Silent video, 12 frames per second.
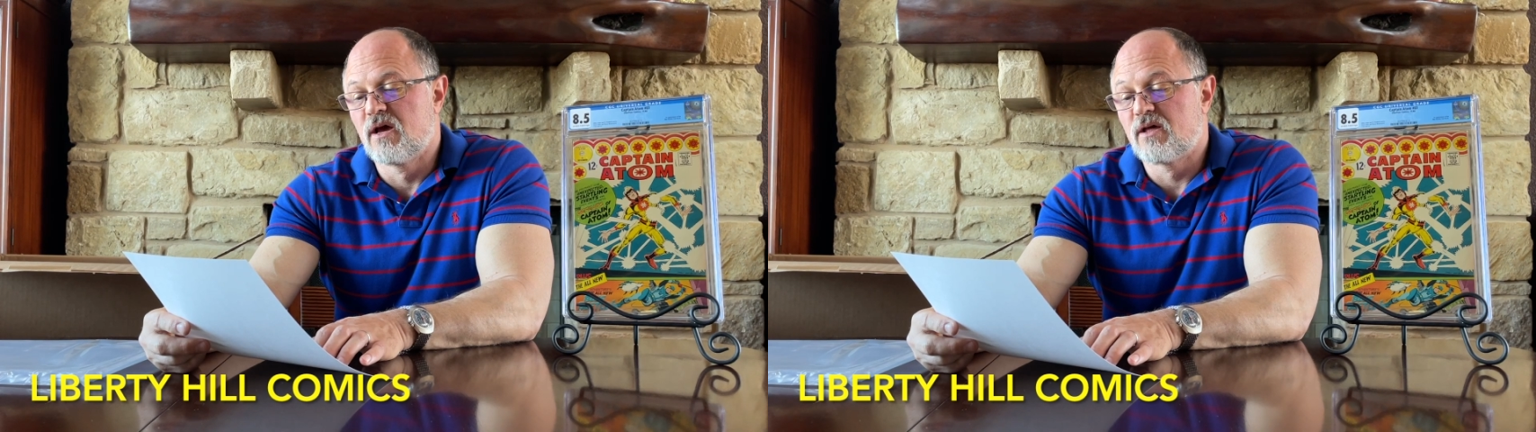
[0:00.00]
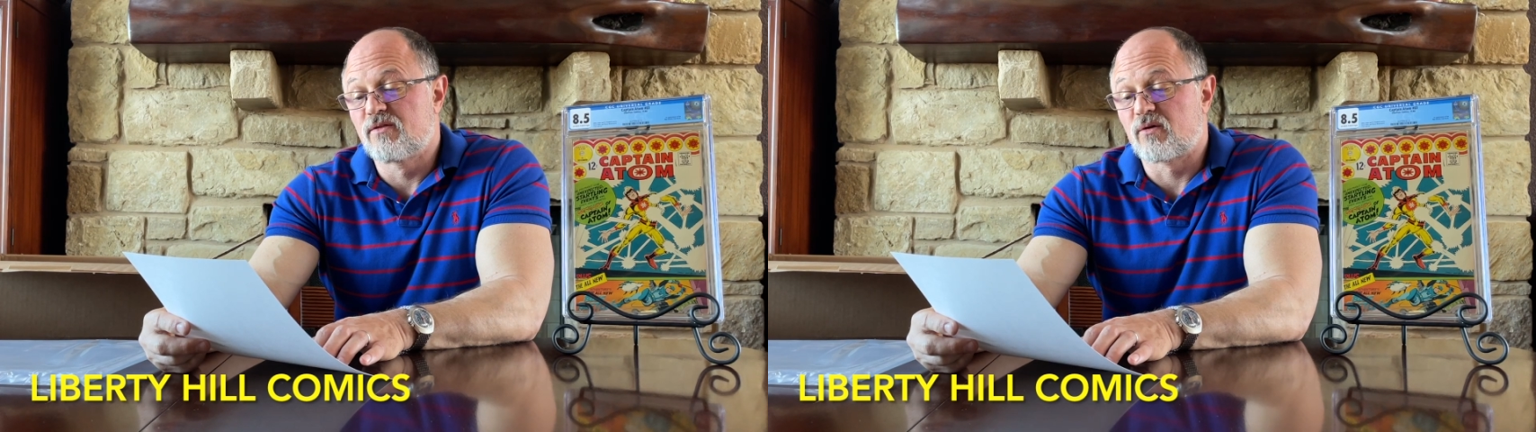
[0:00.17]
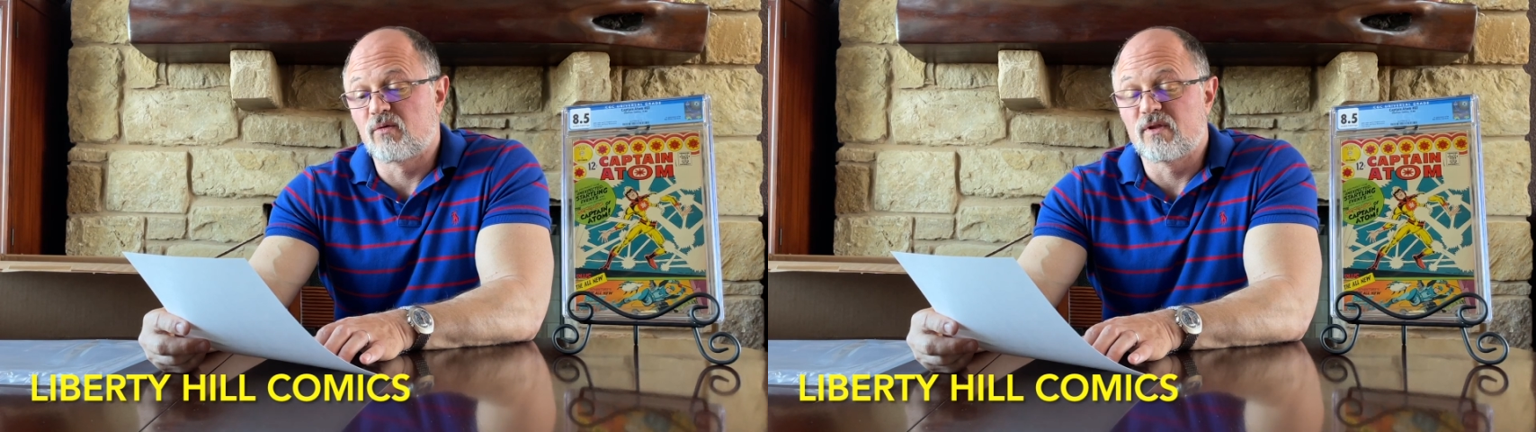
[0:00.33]

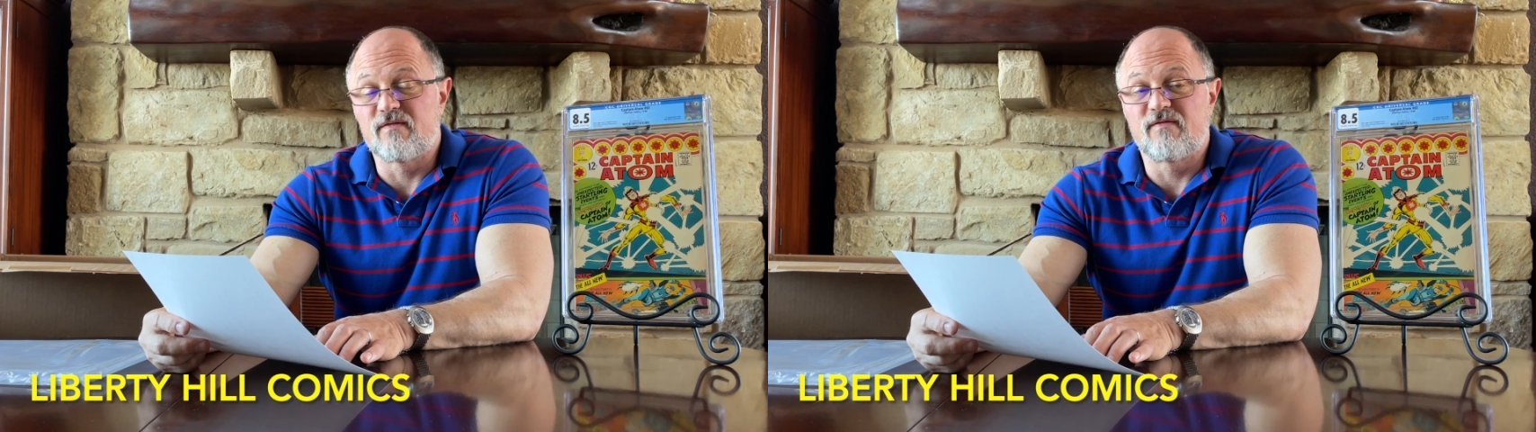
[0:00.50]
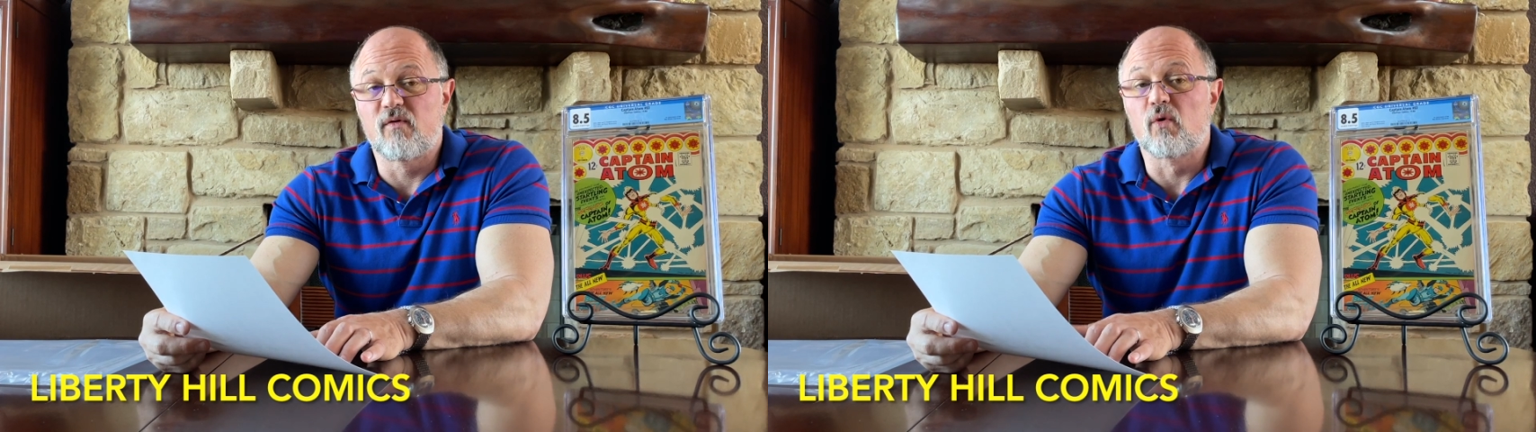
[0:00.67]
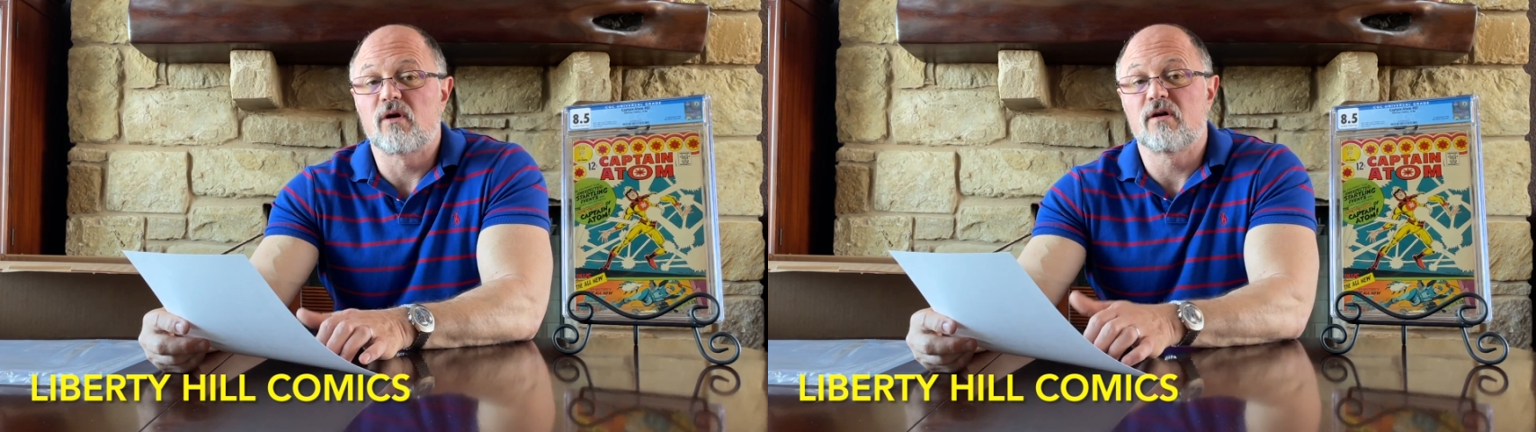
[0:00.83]
There are only
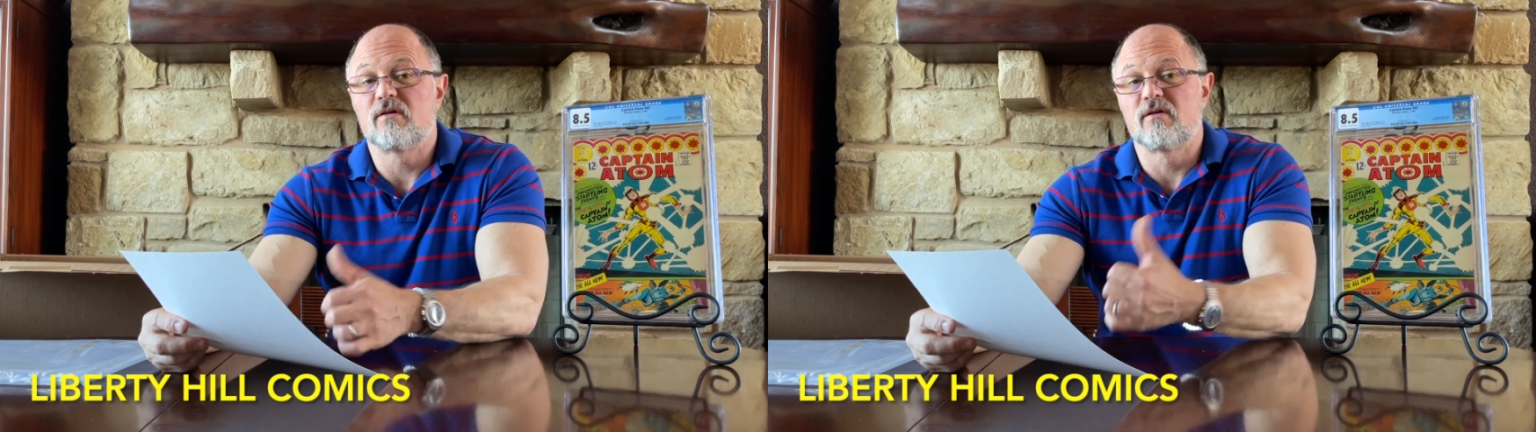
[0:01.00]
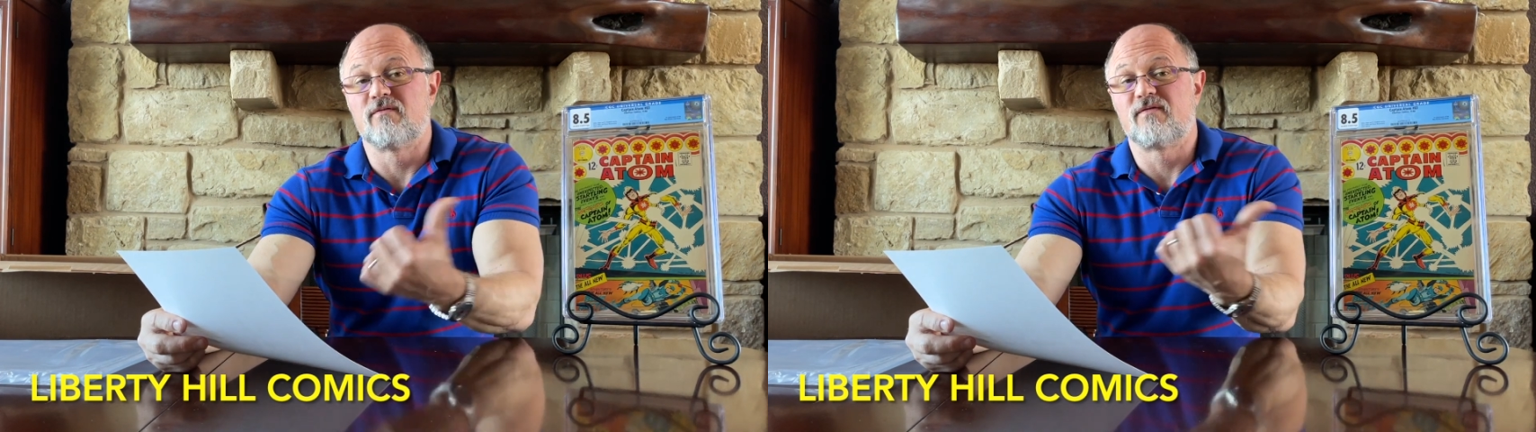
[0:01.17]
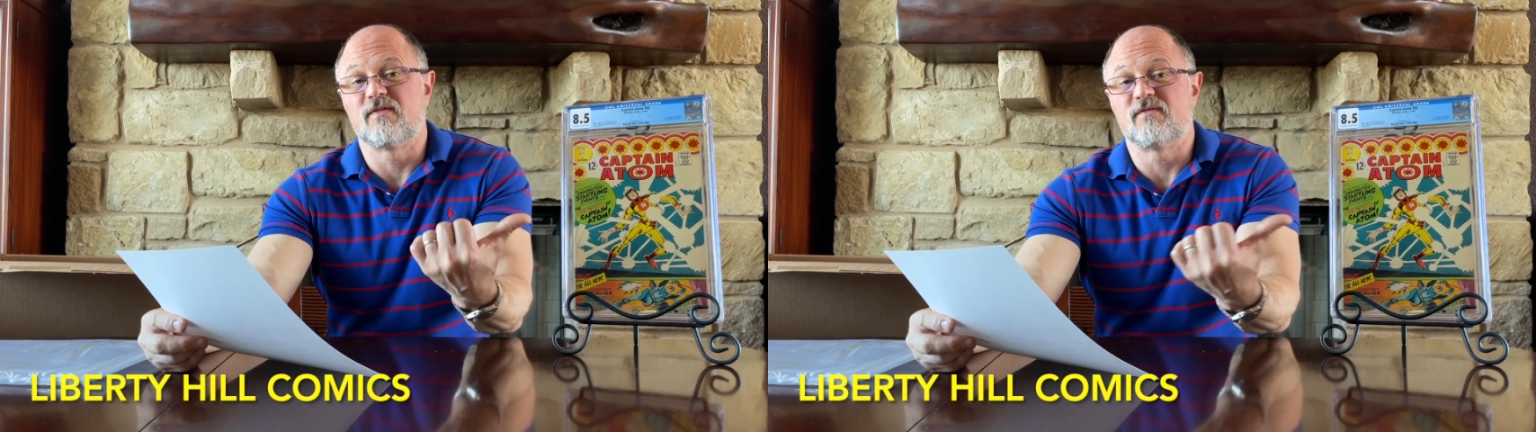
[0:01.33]

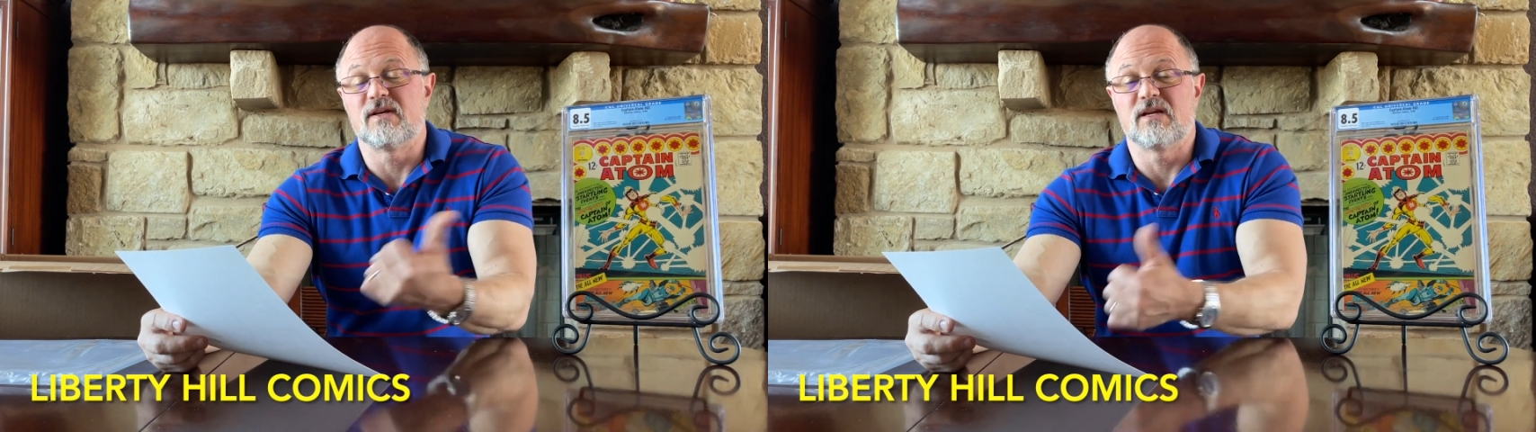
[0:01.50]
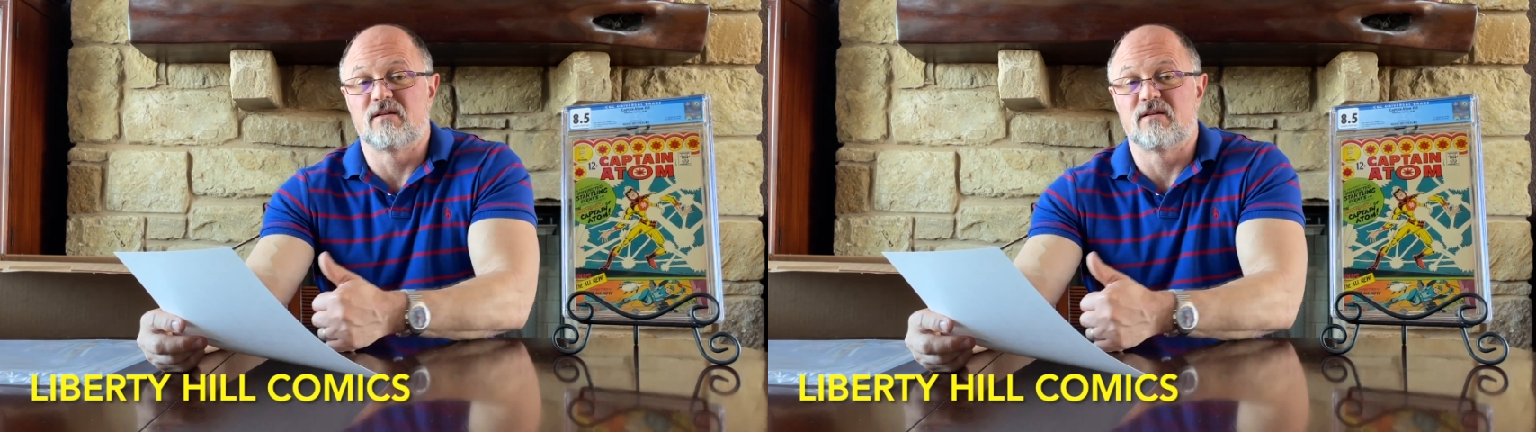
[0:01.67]
415